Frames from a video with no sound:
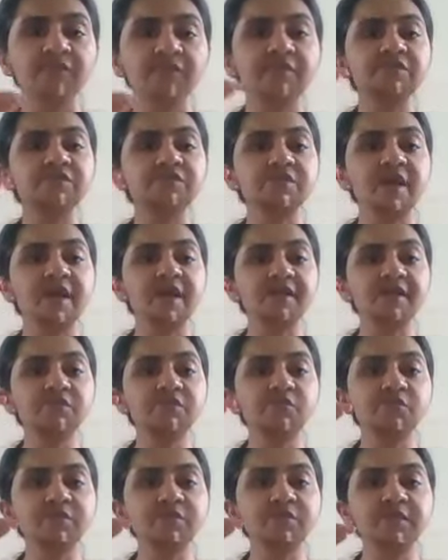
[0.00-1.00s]
we try
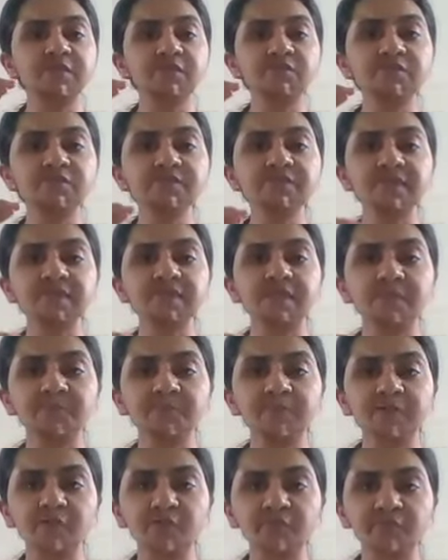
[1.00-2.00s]
to reduce the
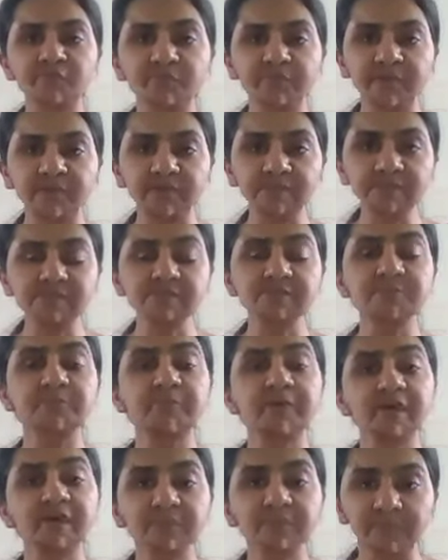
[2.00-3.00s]
number of breaths
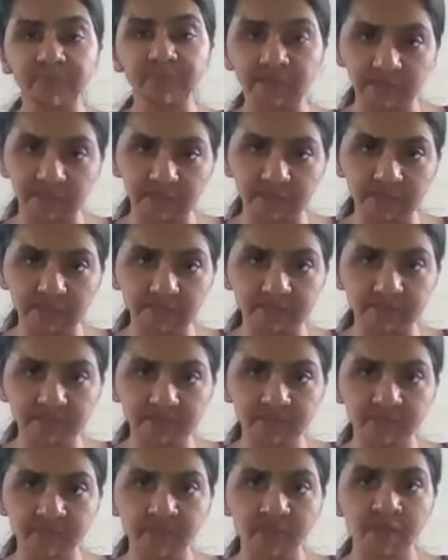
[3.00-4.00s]
per minute.
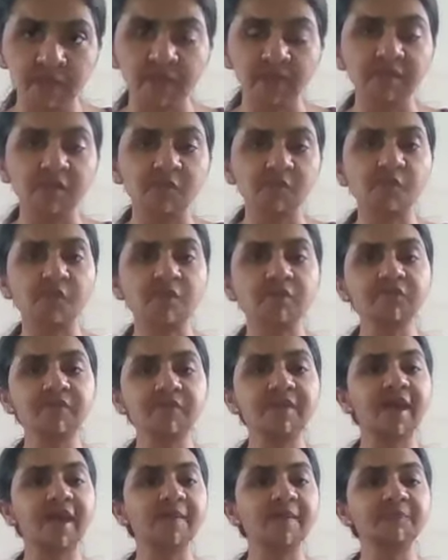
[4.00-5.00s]
Now, what
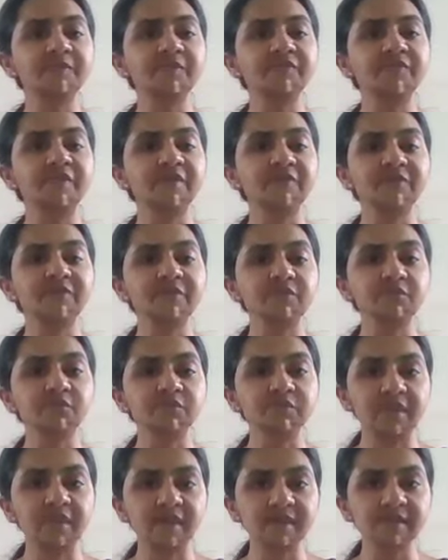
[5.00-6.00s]
will happen when we
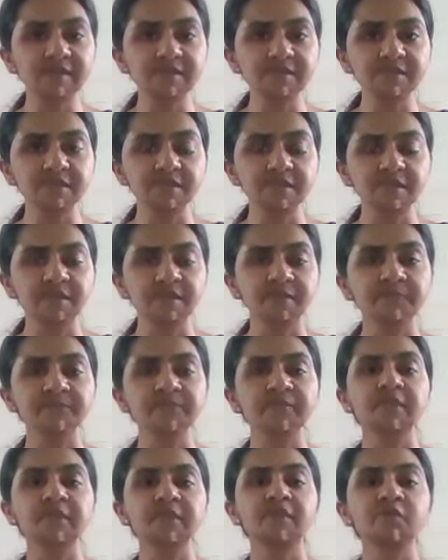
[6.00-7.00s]
do that?
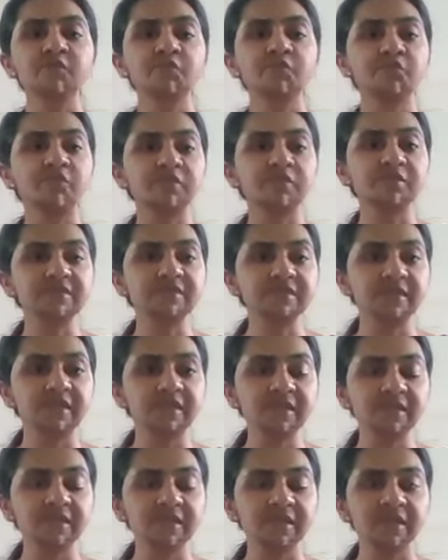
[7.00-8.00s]
First
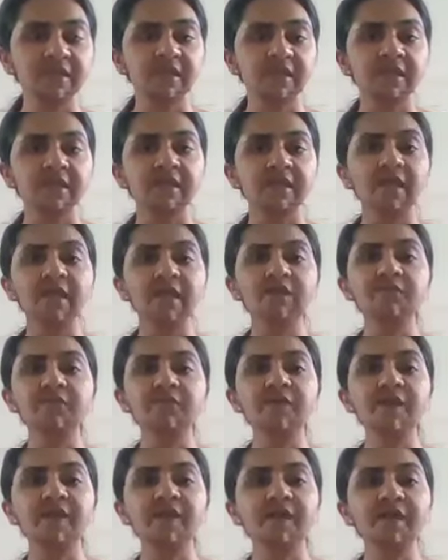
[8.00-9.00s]
thing, it
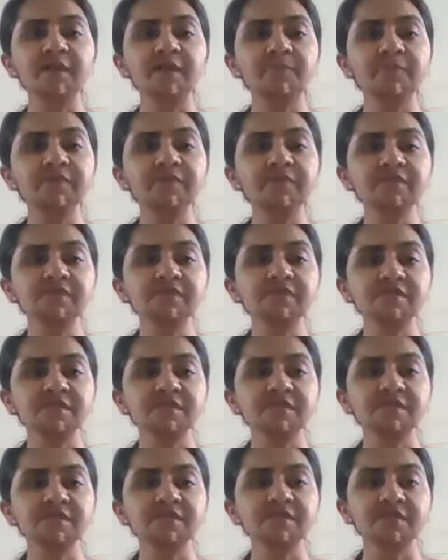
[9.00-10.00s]
will help
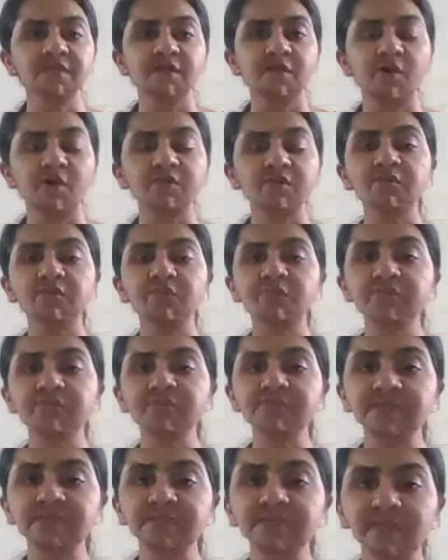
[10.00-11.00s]
us on the
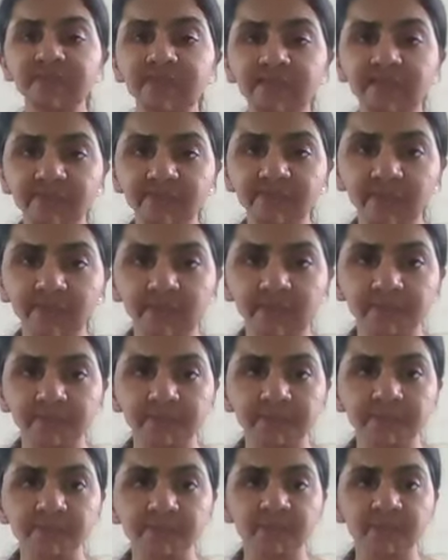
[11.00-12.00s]
physical level.